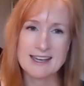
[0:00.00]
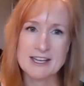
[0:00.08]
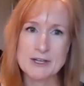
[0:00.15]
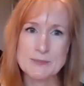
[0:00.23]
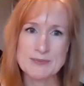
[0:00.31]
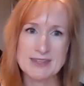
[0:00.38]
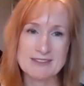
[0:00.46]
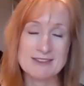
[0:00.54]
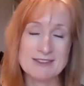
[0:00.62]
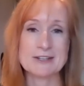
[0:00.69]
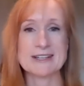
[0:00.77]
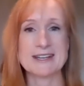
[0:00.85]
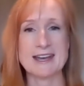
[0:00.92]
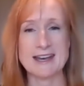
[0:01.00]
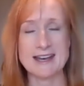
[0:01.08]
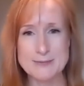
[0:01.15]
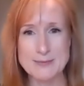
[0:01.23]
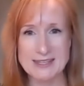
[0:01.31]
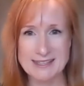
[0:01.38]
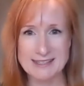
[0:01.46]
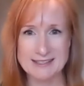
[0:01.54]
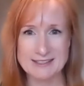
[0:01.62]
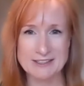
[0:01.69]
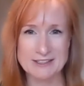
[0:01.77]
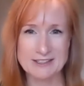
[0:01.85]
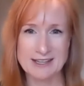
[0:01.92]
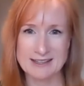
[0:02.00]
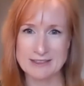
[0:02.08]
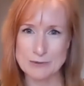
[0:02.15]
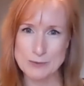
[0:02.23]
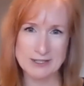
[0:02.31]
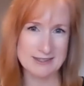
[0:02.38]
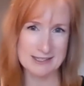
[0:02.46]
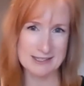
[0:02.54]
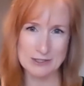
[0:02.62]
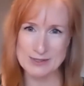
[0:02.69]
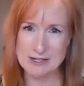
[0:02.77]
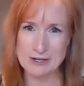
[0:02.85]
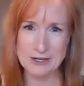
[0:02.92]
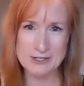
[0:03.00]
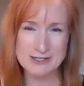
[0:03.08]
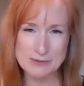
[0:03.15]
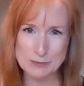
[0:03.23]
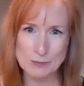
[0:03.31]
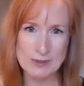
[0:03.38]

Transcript: um, even our economy here and the work that US artists